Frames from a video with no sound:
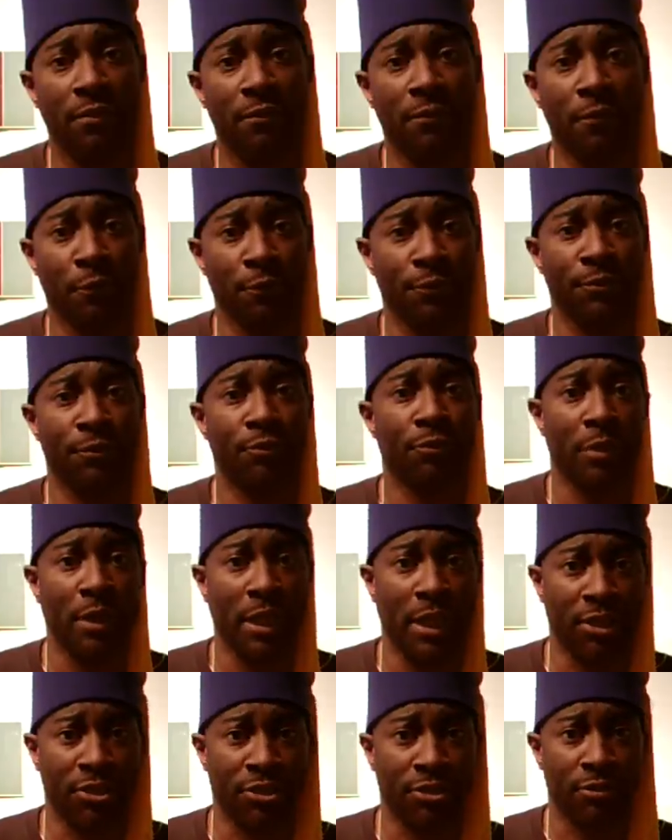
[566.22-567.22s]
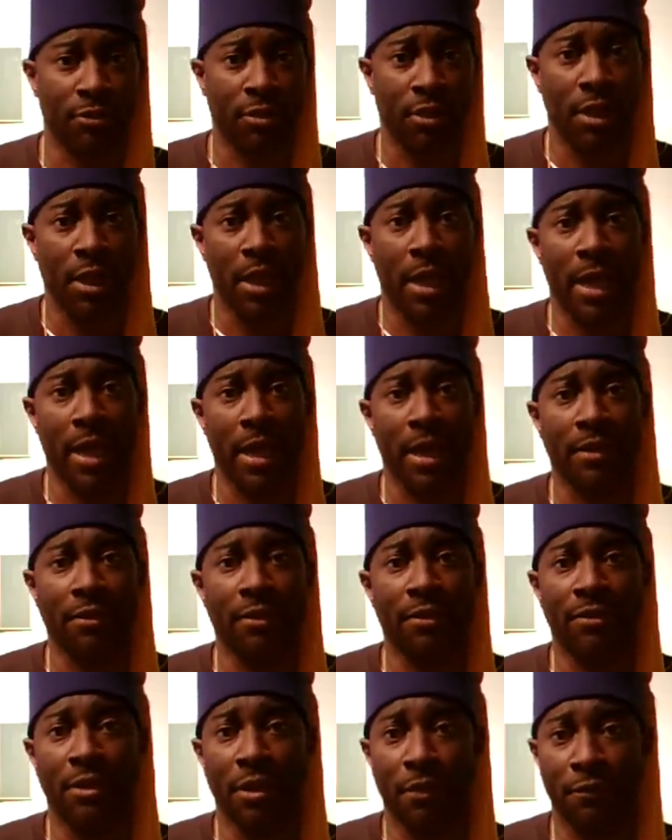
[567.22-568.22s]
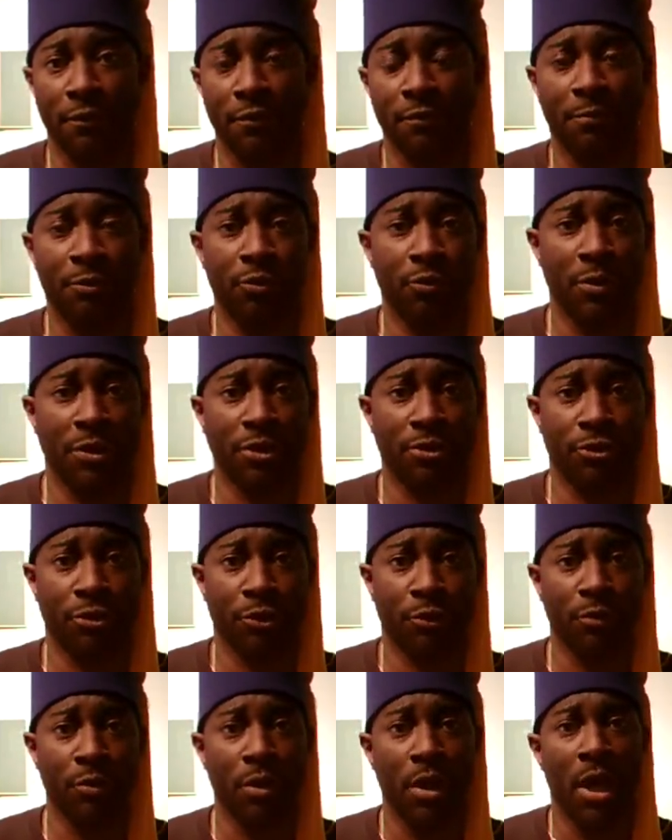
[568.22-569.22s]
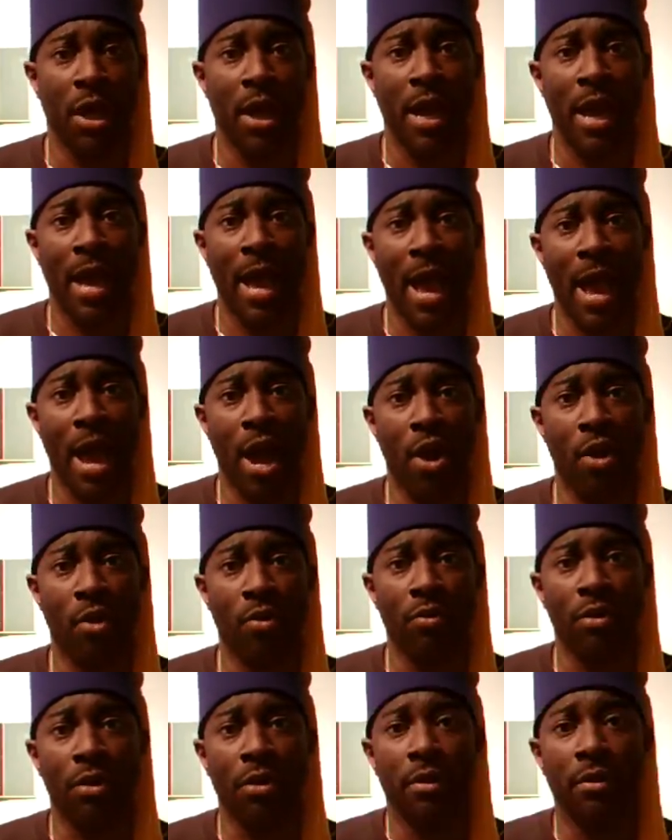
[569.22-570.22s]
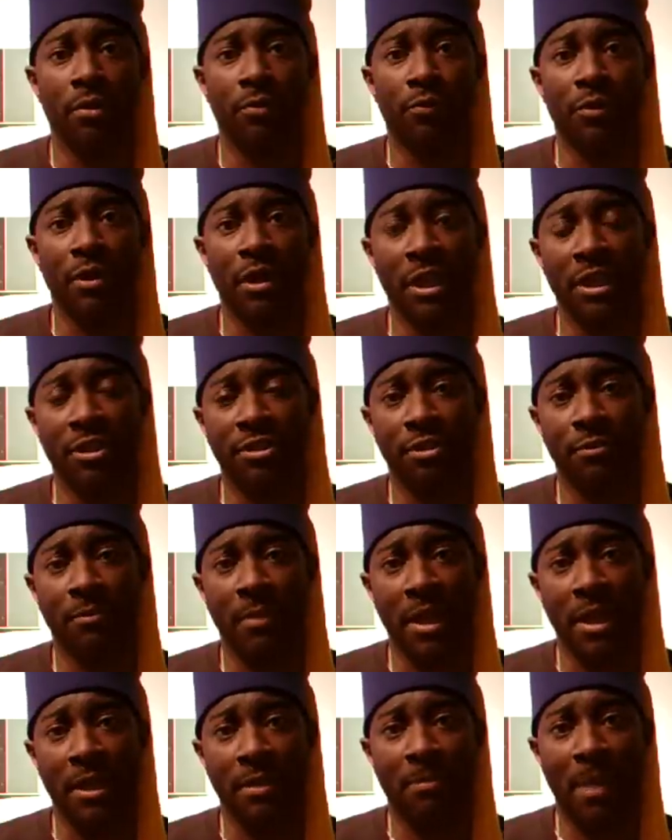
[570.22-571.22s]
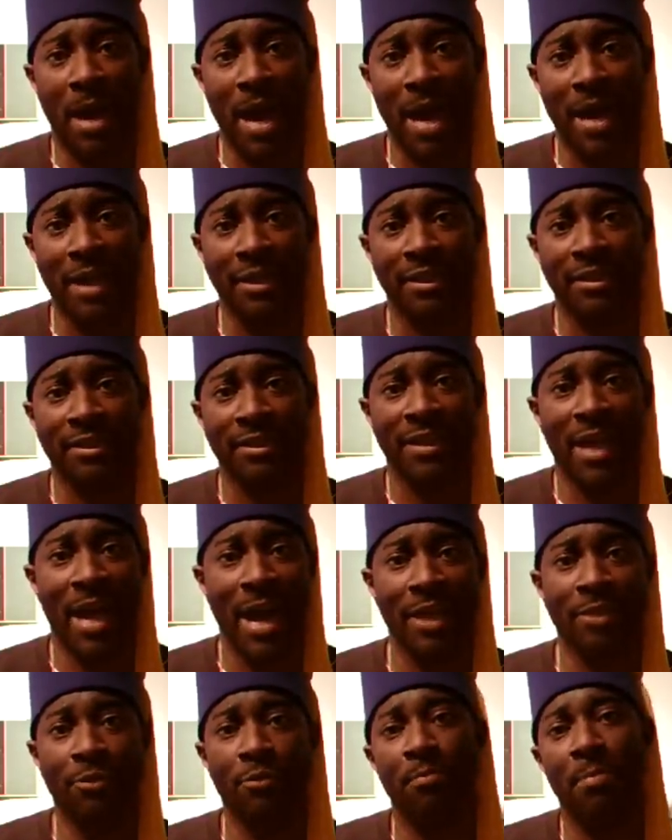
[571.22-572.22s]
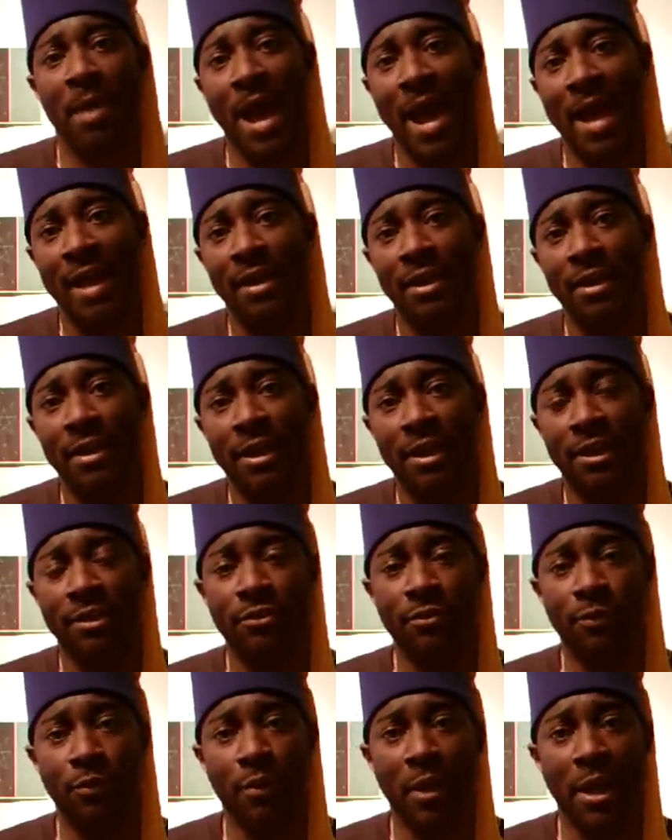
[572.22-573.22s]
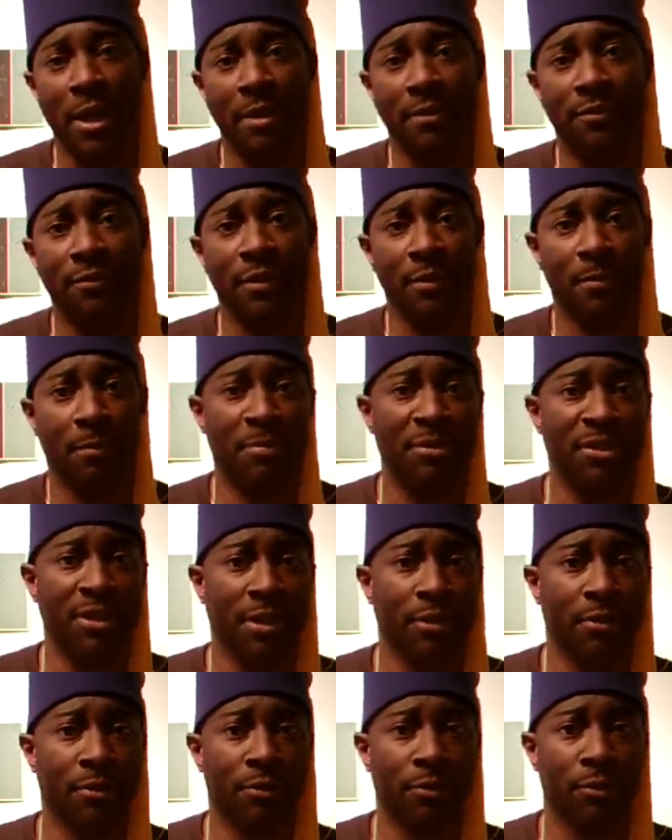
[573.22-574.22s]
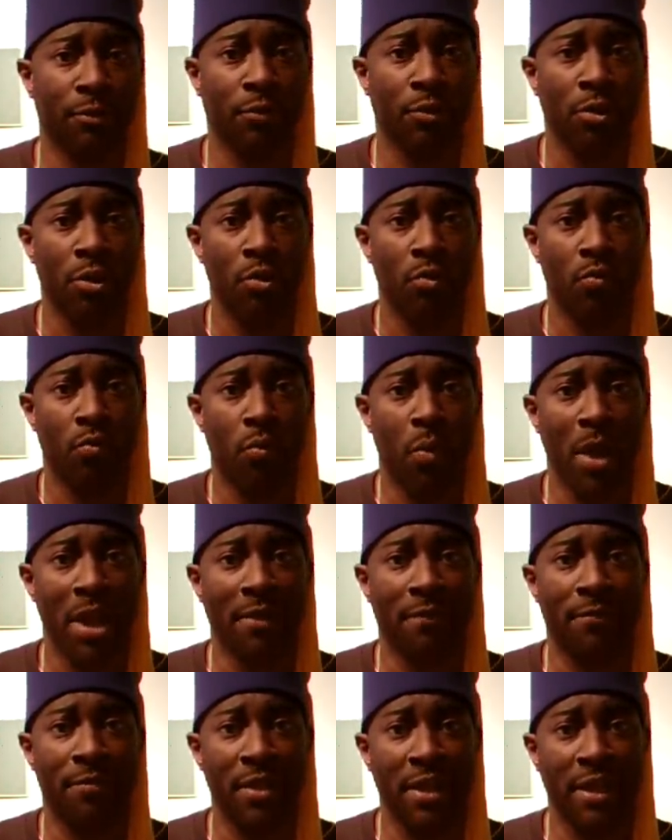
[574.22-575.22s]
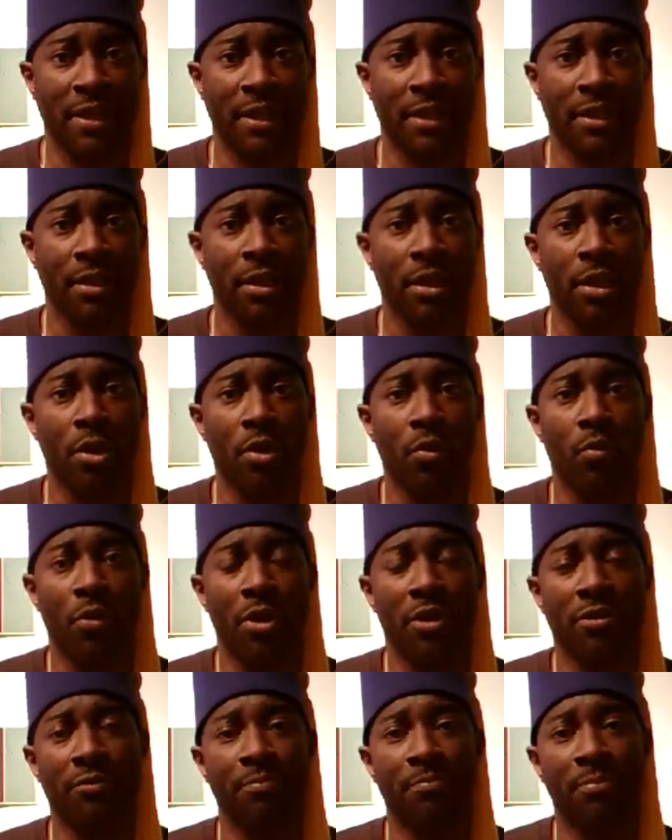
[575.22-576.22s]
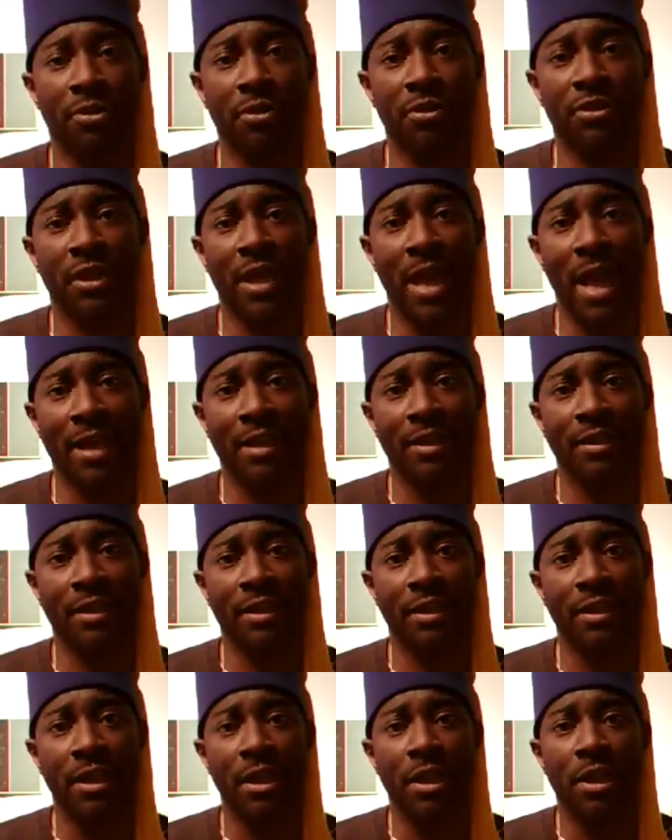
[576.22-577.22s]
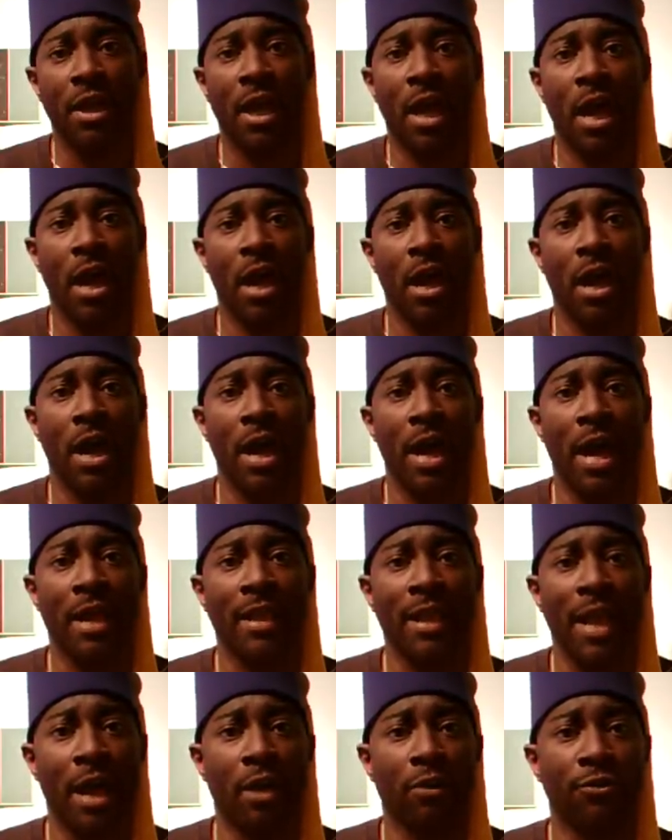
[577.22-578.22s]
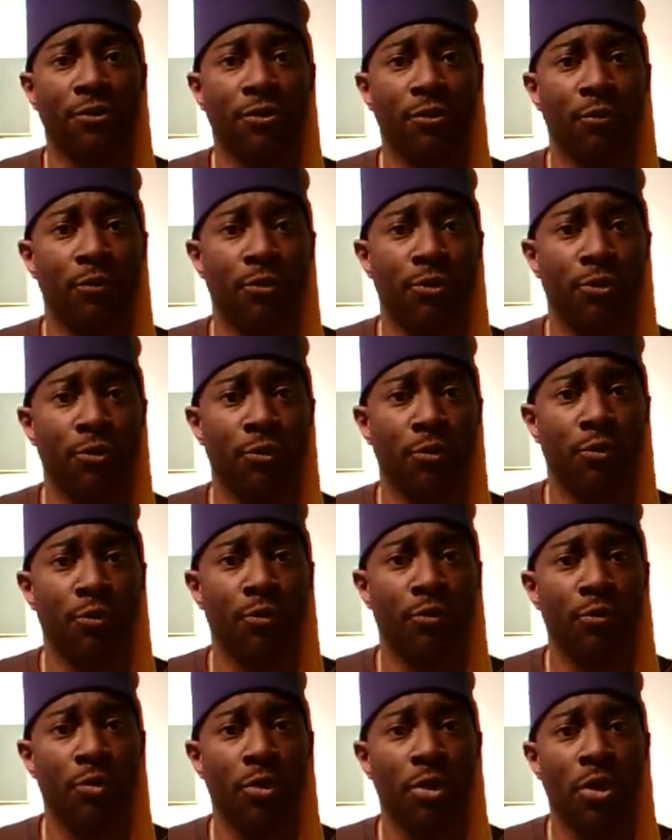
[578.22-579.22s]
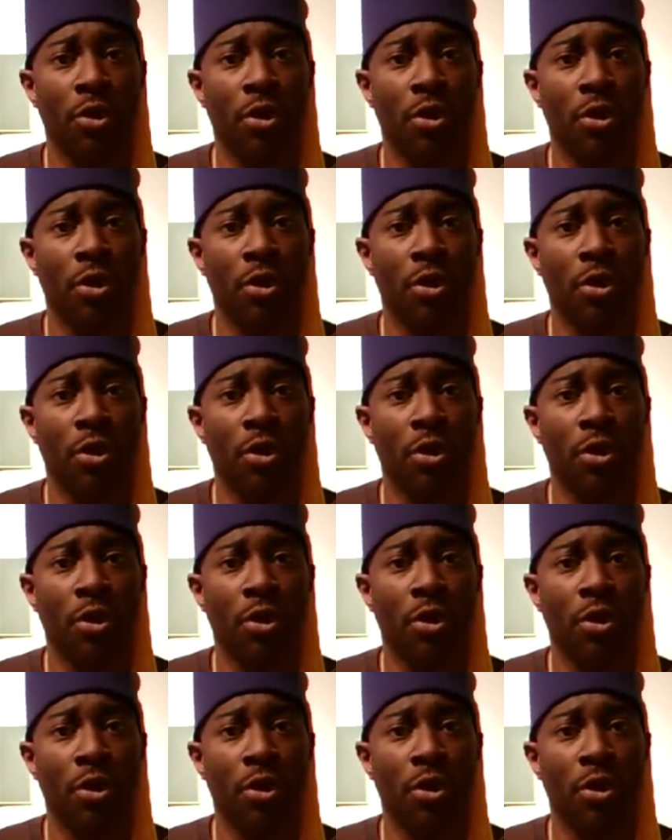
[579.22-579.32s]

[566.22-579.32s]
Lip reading: versus religion and the difference between the two, how religion may bind and tie you back into a particular way of thinking, where spirituality allows you to